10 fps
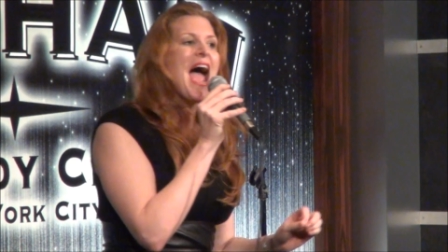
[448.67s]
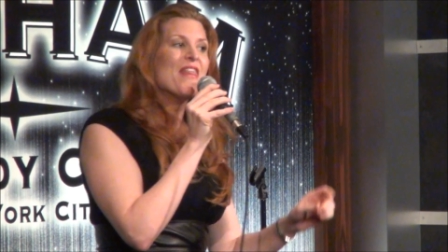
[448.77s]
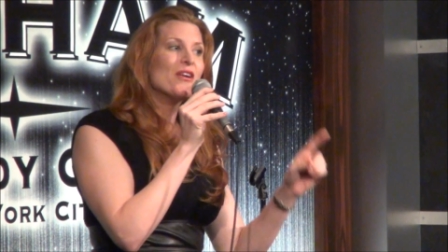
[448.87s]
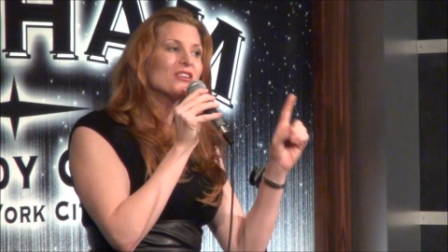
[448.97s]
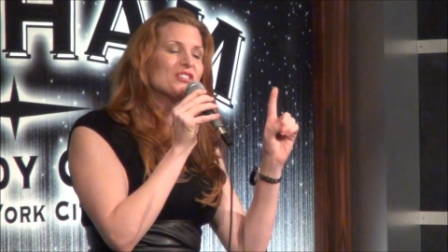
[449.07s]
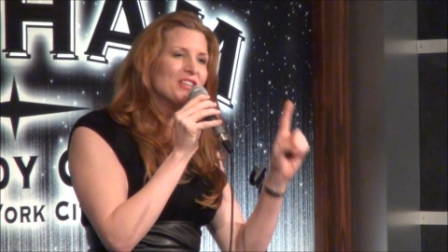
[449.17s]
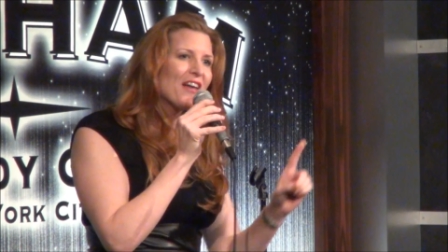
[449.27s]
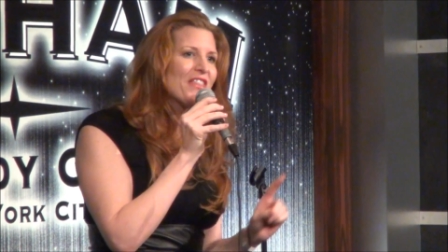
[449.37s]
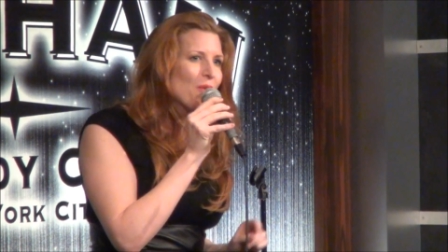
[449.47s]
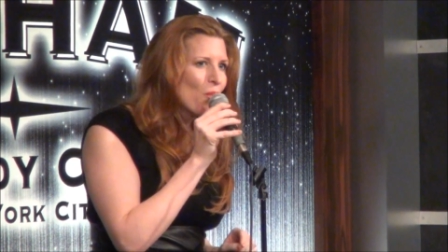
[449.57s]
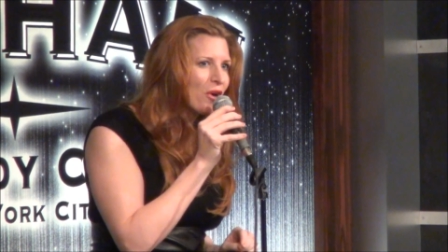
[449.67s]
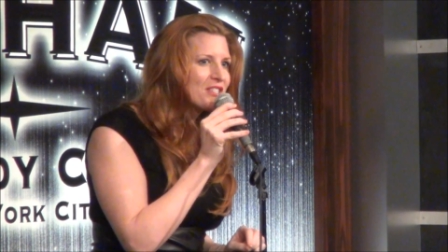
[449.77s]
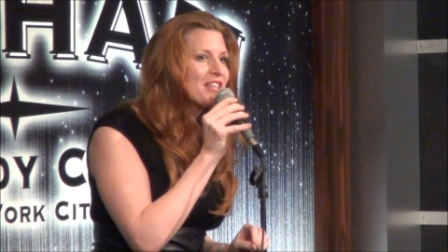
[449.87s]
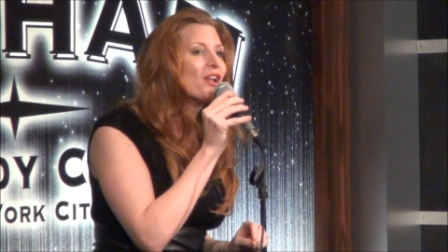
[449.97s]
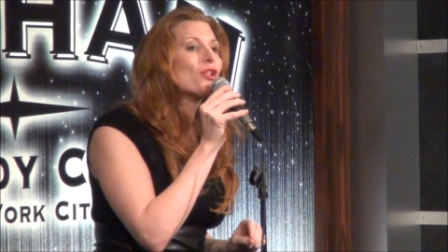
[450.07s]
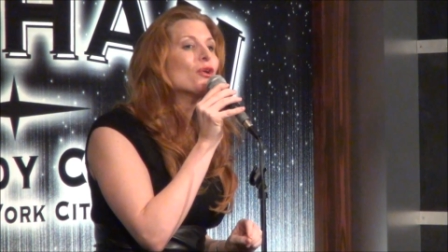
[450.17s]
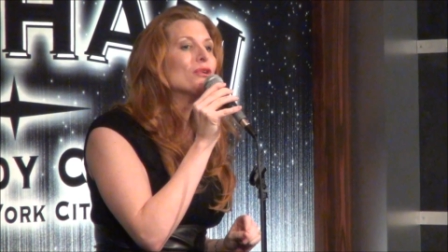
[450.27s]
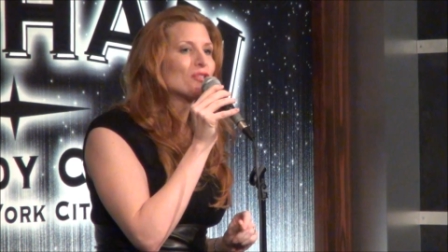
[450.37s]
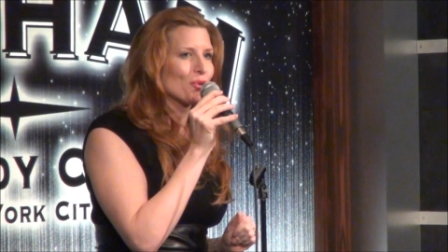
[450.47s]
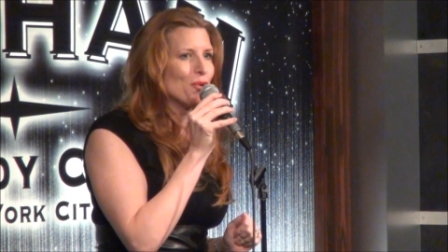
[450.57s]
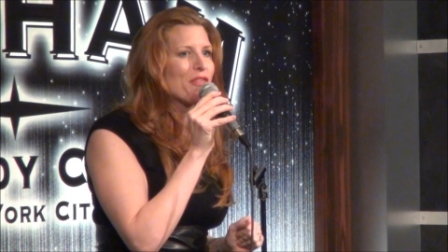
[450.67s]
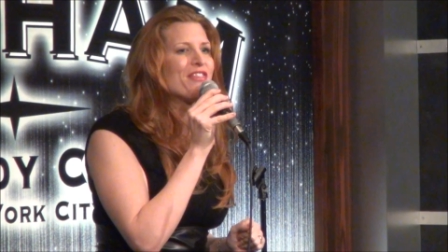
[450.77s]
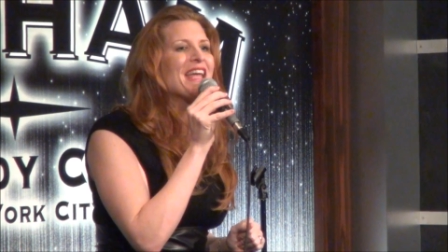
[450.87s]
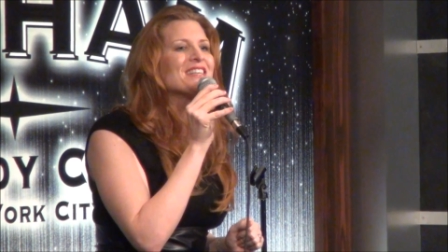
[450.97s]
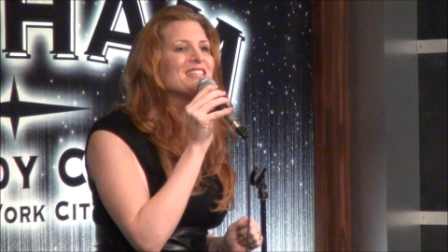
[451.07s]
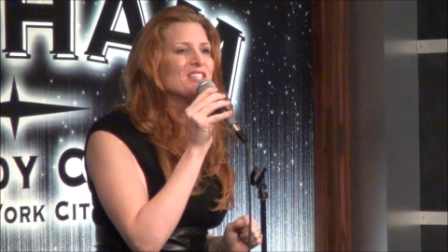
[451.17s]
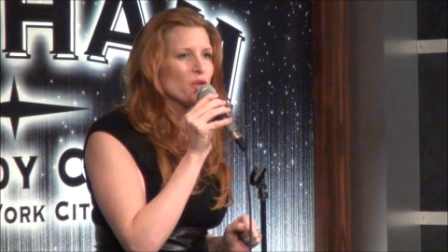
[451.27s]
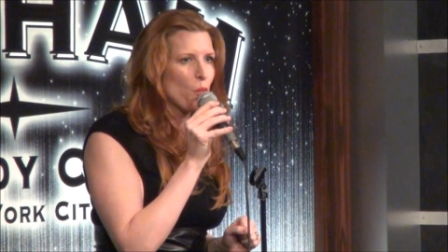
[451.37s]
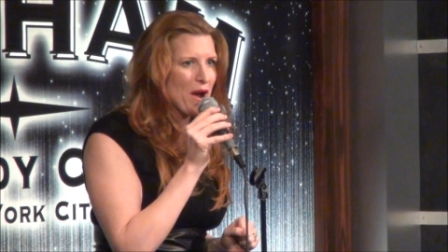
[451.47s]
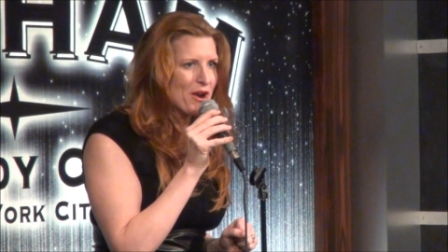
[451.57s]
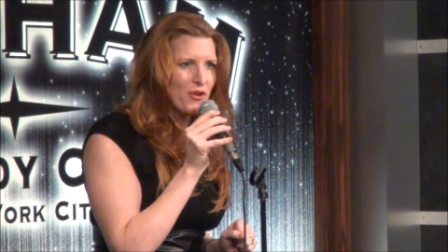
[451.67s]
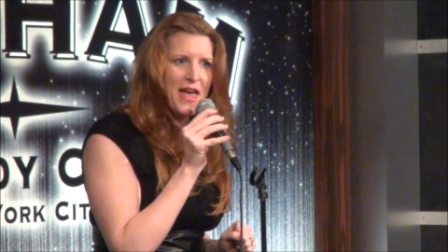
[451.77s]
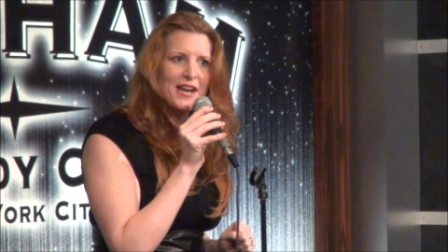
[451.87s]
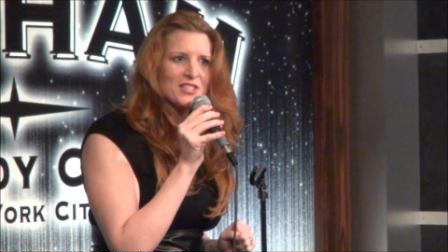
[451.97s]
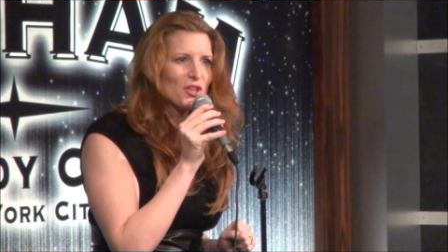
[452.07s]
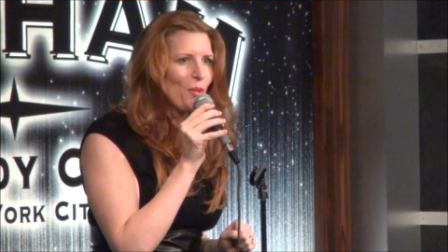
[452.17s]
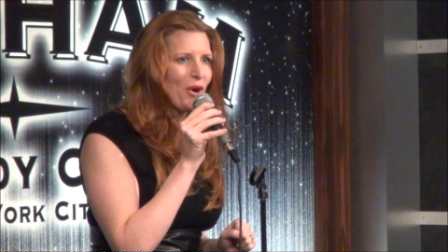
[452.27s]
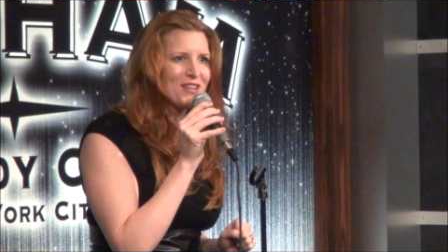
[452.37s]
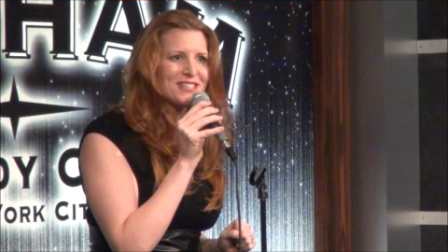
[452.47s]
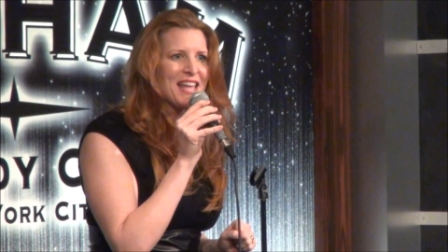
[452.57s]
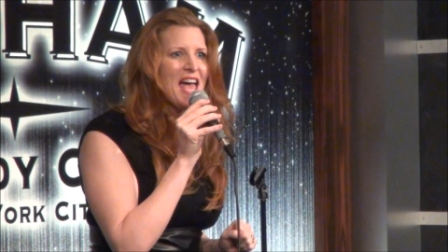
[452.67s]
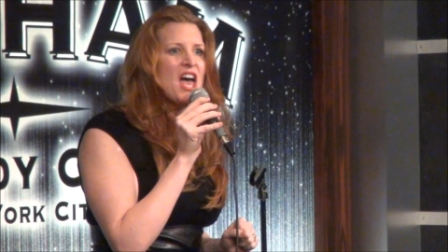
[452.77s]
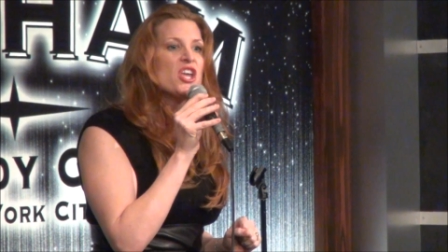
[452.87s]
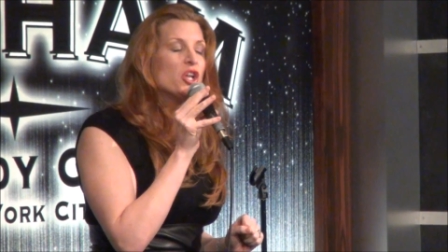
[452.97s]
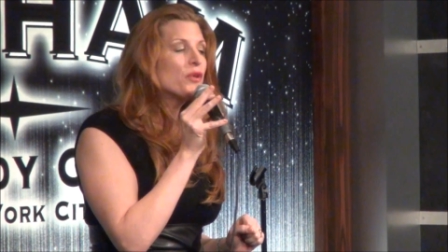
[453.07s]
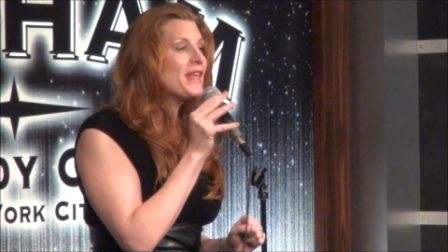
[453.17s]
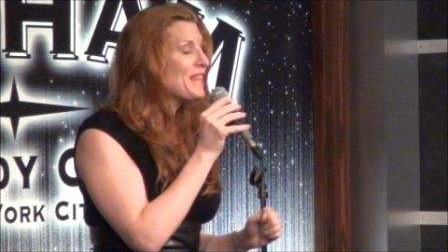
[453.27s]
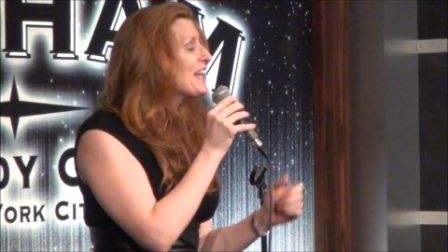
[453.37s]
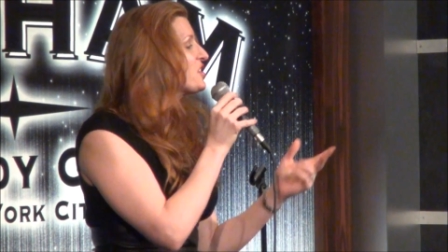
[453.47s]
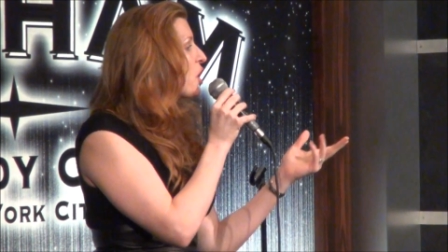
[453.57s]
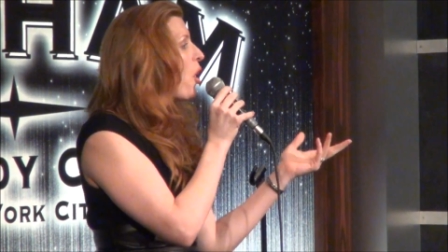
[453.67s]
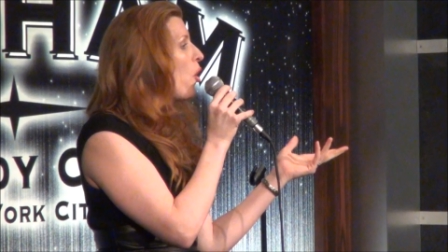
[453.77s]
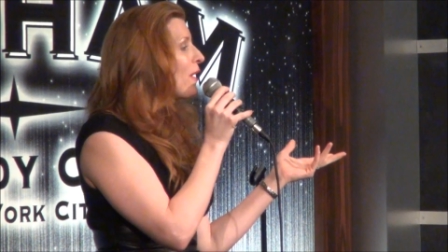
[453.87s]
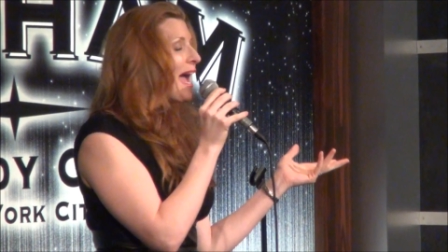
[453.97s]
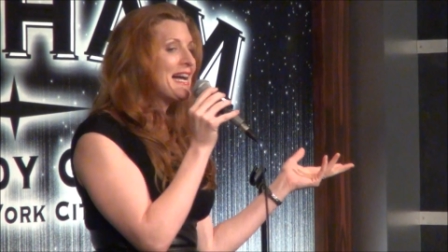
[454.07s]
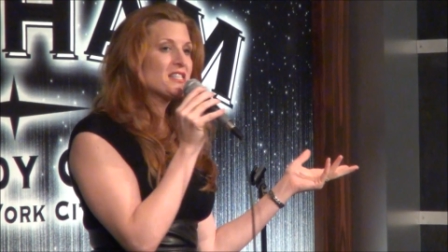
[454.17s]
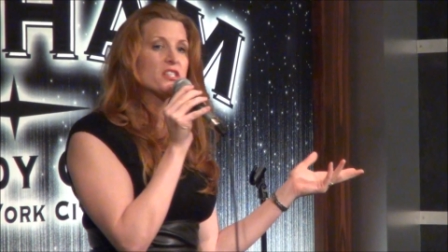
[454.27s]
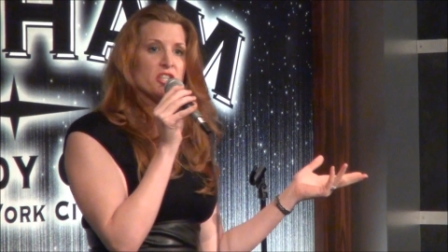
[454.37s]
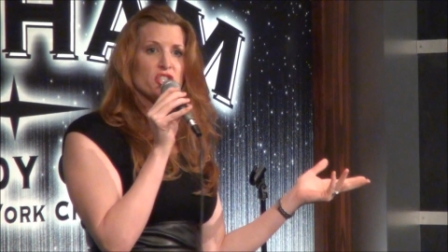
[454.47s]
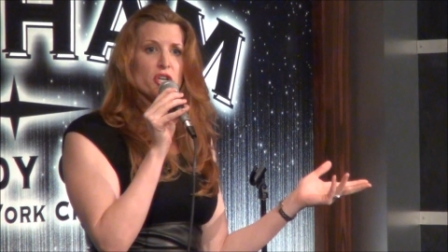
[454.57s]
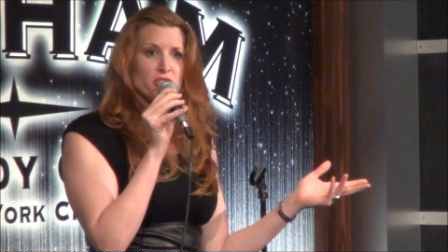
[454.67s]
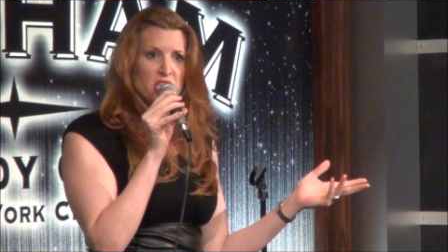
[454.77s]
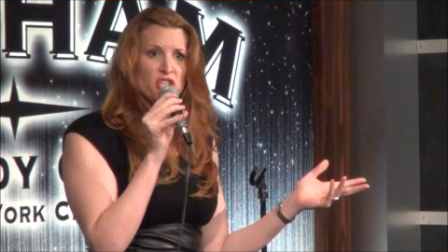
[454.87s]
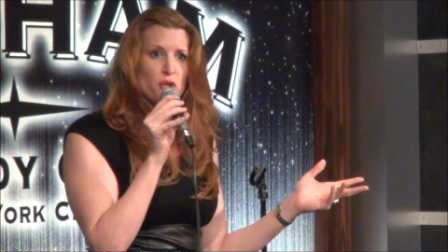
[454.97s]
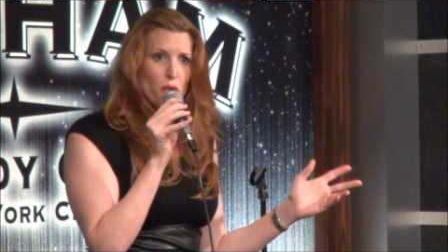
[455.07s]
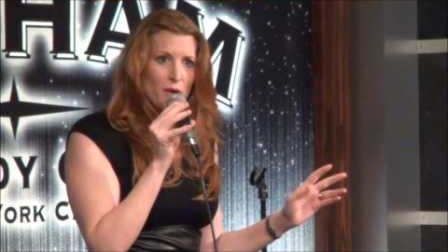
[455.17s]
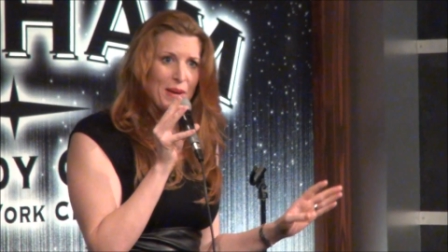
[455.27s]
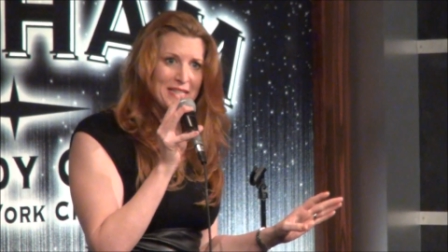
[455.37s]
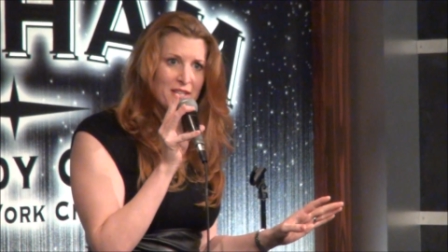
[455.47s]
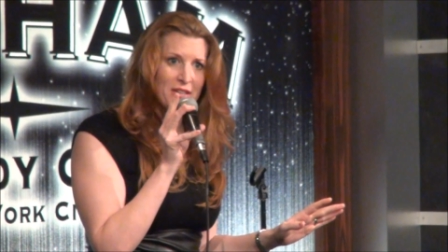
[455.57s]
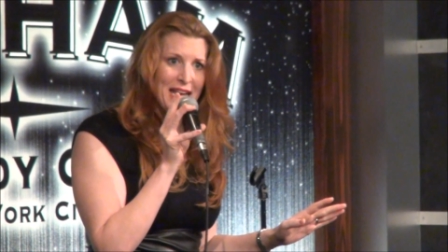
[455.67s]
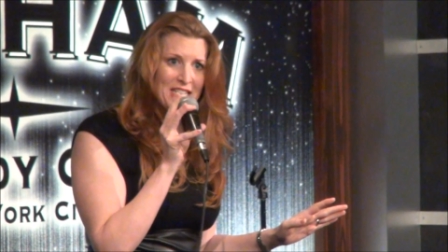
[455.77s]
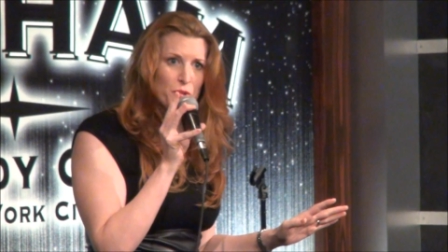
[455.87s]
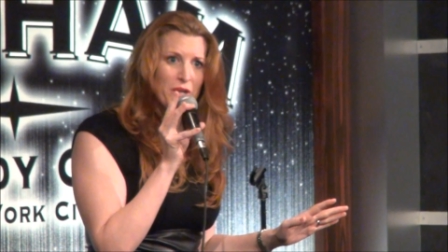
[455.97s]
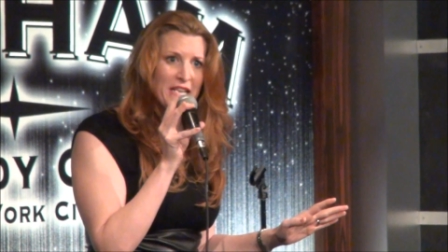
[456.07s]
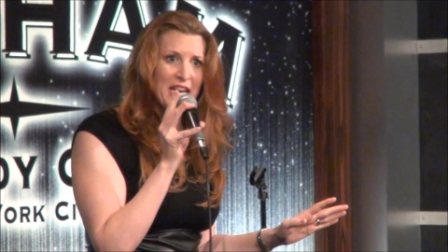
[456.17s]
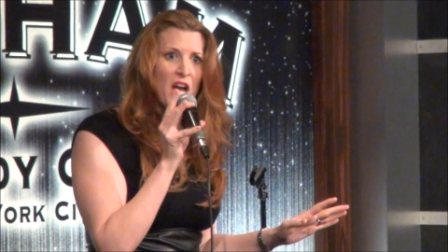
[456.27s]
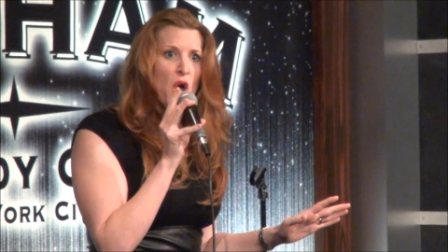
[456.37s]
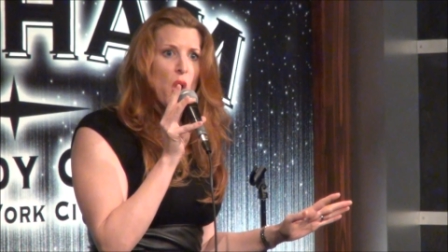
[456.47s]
And there's nothing worse than a loser who thinks he's a winner. That is the worst. You know, that's the whole cast of the Jersey Shore, basically. That's really...